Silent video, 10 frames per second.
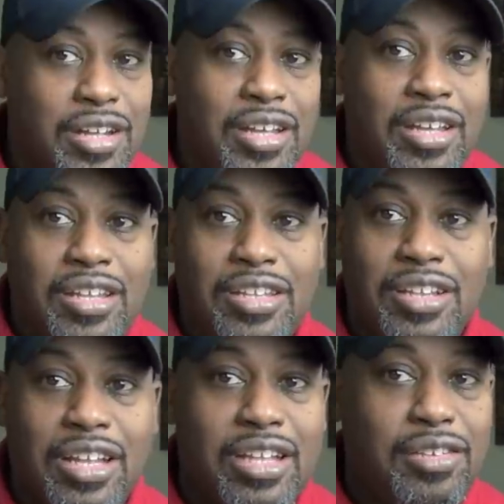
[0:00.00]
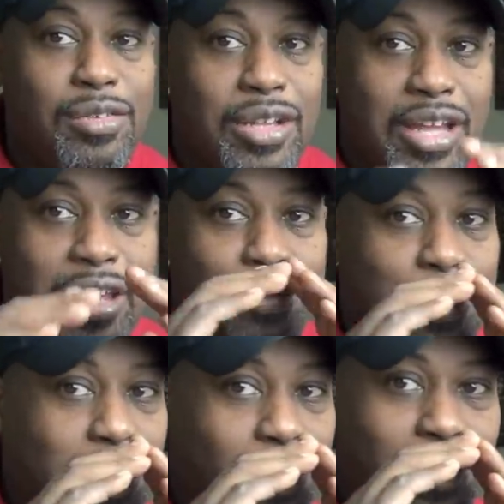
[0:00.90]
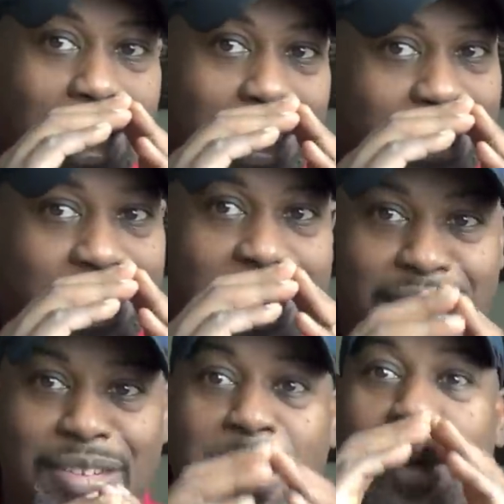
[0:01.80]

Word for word: And then a lot of you were like, we don't like that.